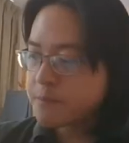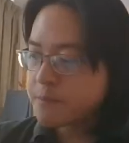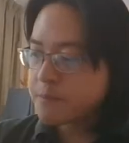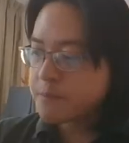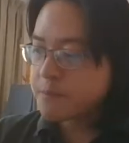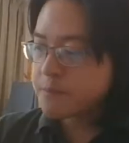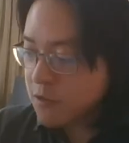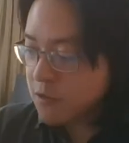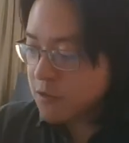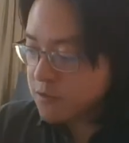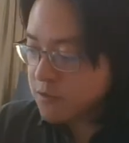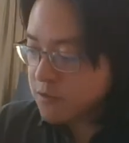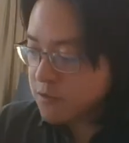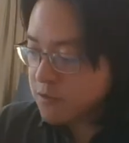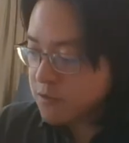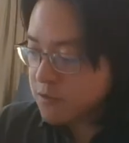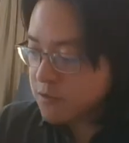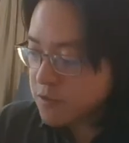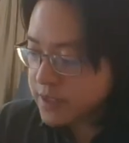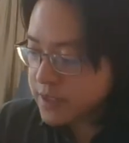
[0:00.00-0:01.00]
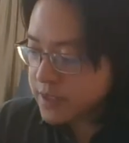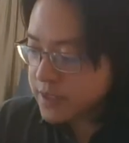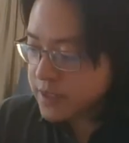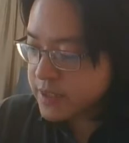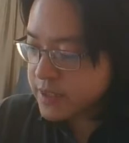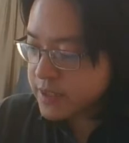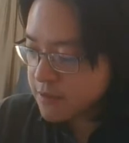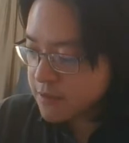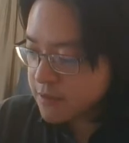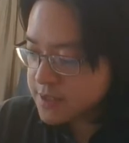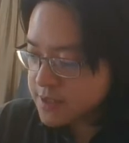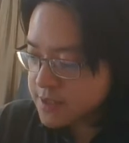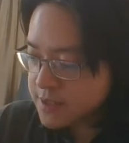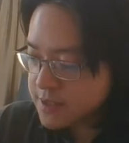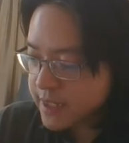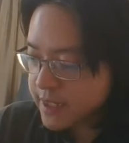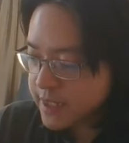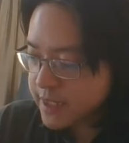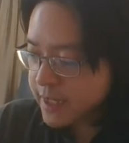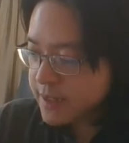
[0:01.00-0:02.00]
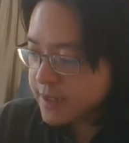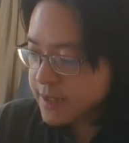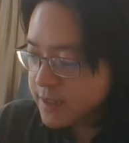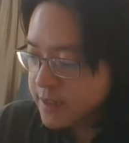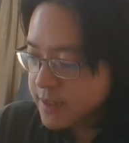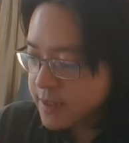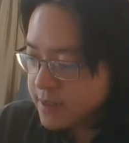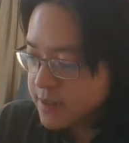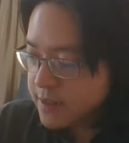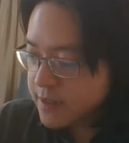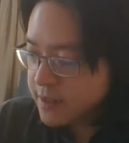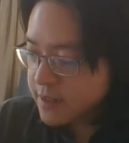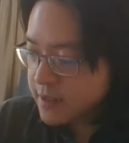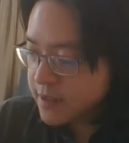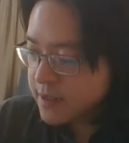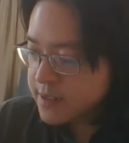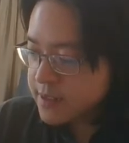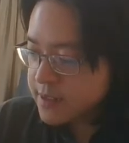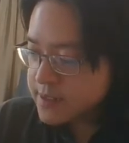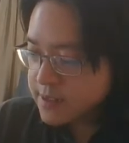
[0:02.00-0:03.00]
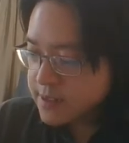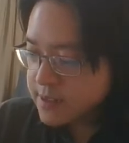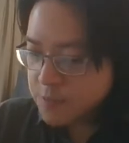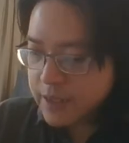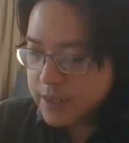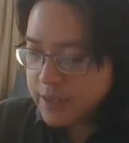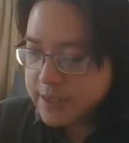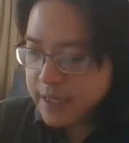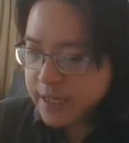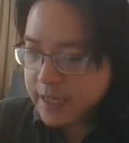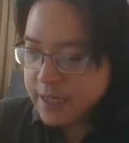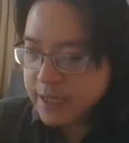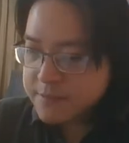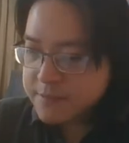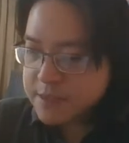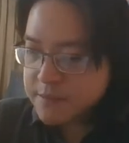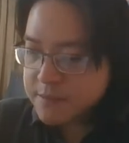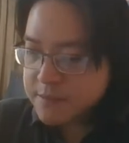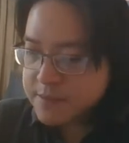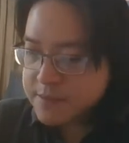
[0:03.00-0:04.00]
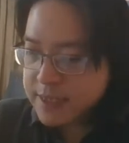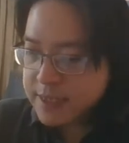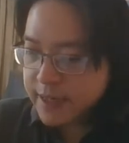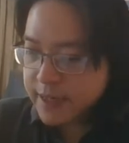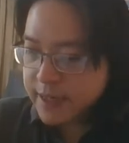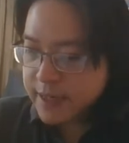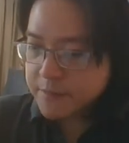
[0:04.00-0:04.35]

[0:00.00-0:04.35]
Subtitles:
now, for no reason, I will just say that this is 1 times psi,